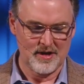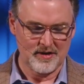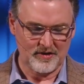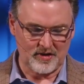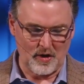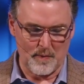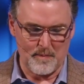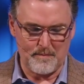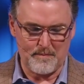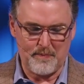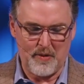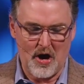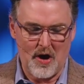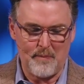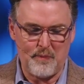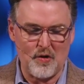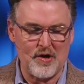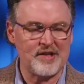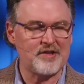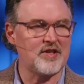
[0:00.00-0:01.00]
So
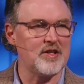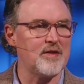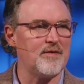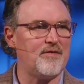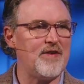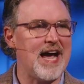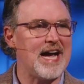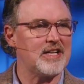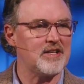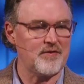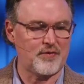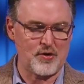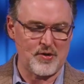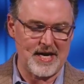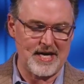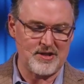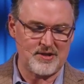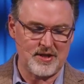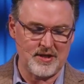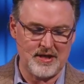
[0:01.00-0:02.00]
Paul points to the fact of
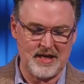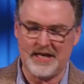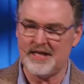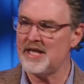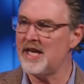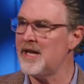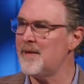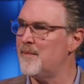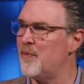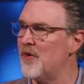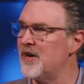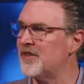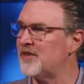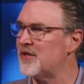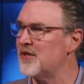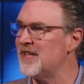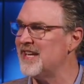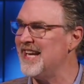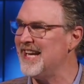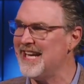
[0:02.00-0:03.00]
creation, and then he
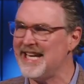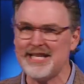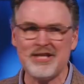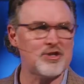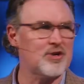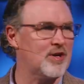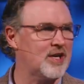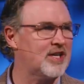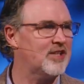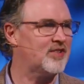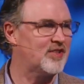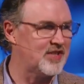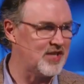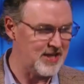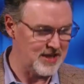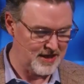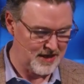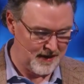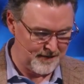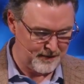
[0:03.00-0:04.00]
points to the
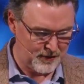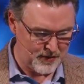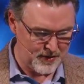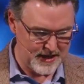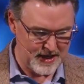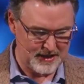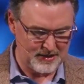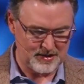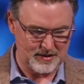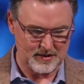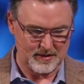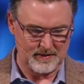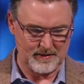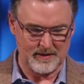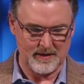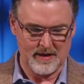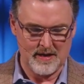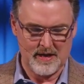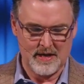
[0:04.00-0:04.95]
intricacy of creation.